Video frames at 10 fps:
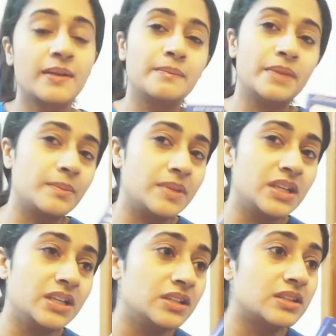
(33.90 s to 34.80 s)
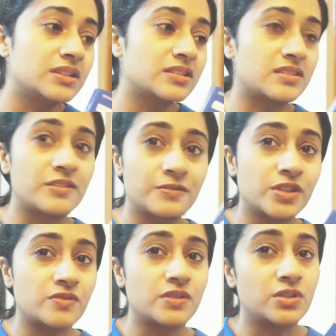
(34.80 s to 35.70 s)
maybe the stuff
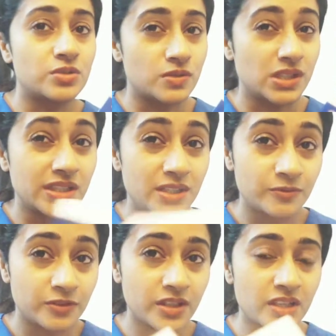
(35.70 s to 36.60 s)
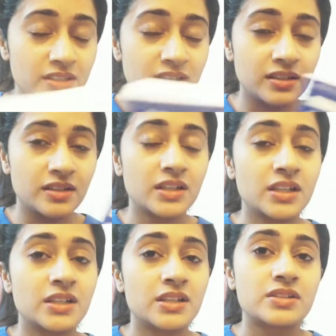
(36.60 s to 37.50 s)
which we usually keep forgetting.
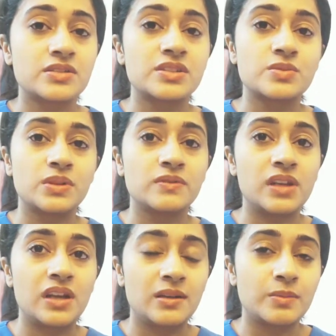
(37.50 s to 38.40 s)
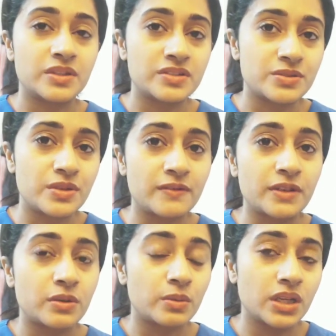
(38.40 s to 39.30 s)
So this one will help us to have a
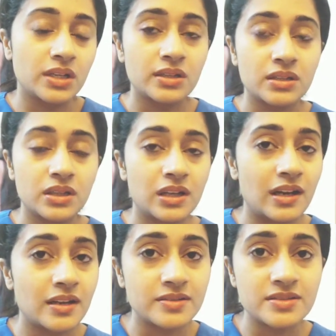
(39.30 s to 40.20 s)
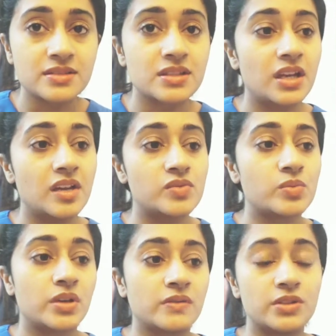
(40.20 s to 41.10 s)
quick glance at
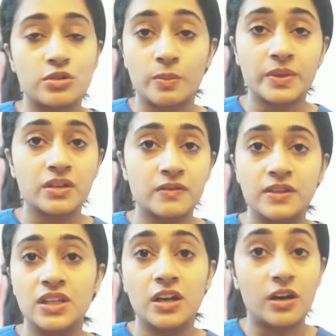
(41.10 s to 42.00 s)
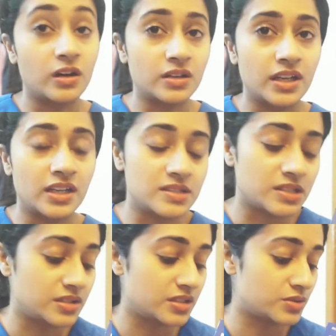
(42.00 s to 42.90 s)
whatever topic we are
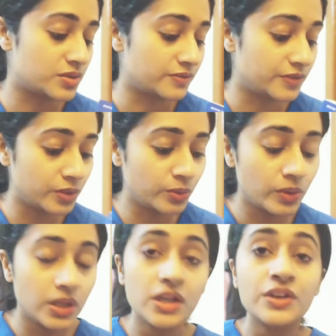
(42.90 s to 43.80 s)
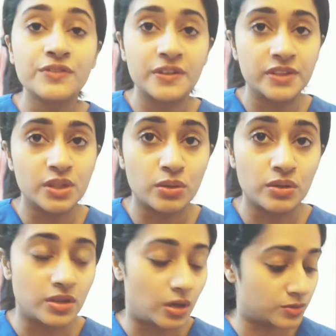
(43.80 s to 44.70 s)
intending to review when we are on
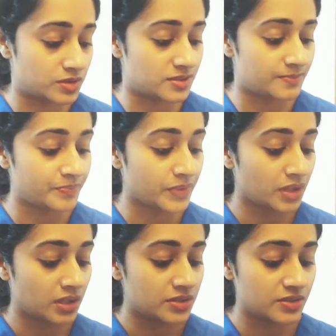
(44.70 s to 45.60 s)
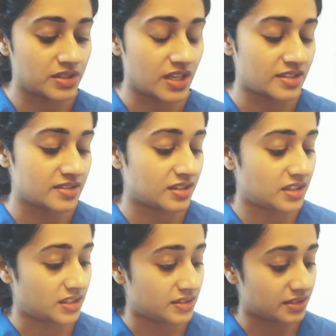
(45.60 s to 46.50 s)
rounds. So it has an
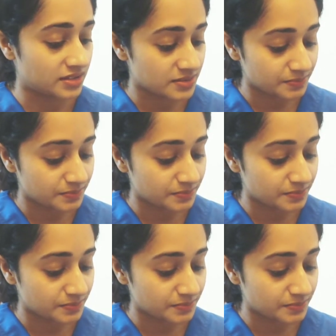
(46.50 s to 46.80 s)
index